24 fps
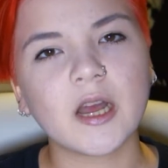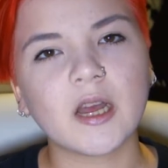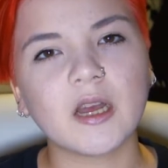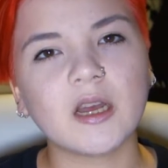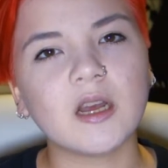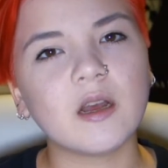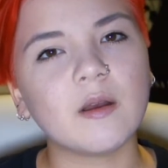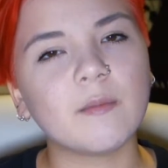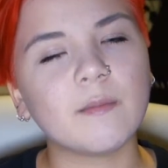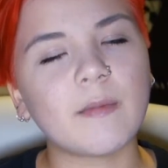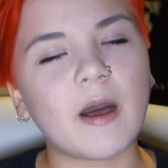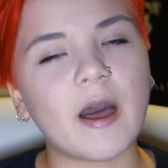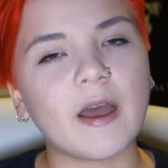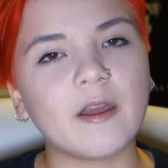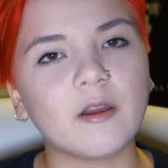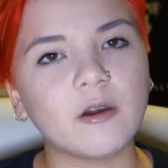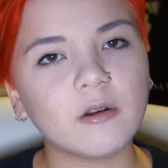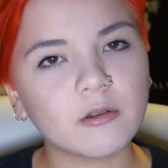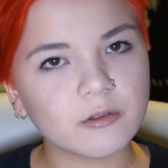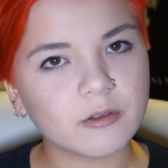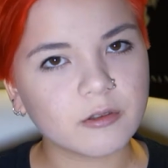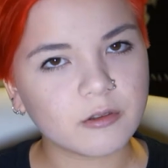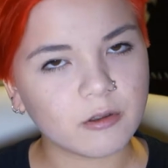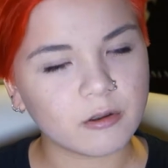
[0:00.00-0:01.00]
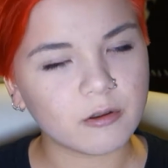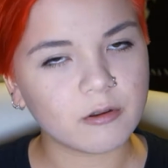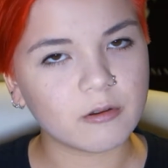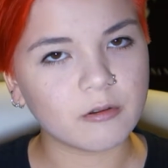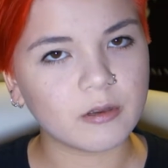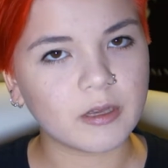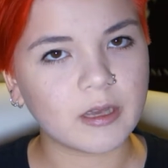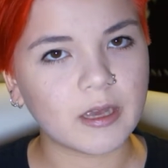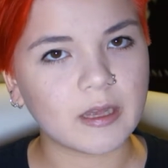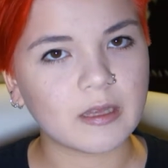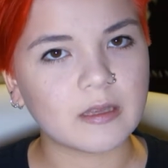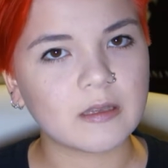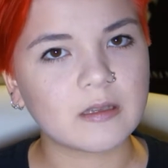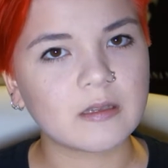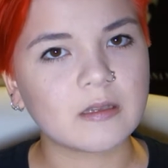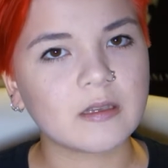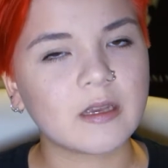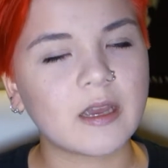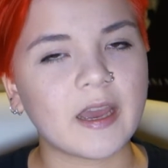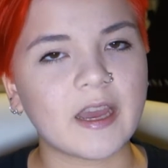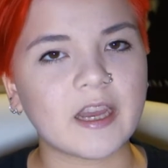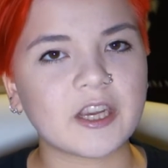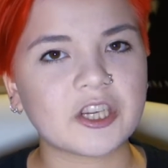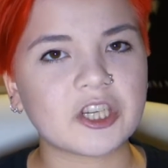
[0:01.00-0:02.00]
I also get
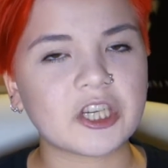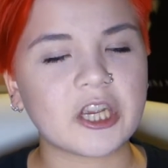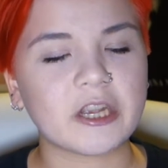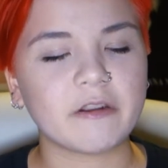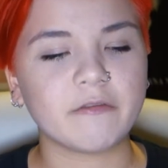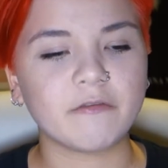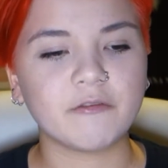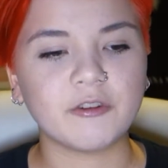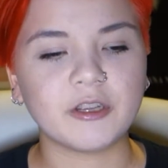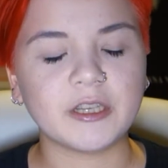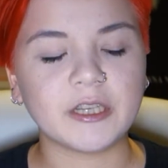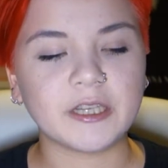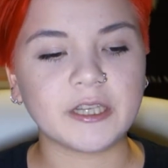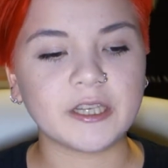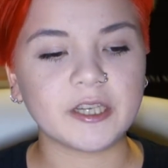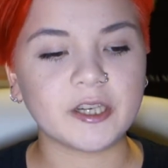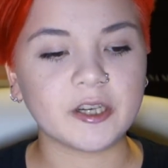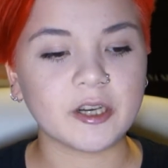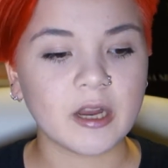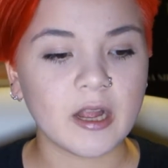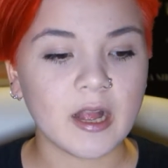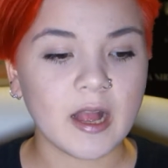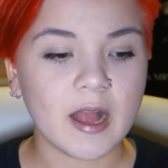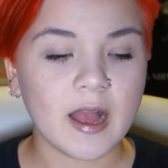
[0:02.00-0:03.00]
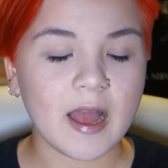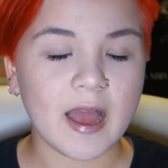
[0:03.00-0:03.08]
cash every year,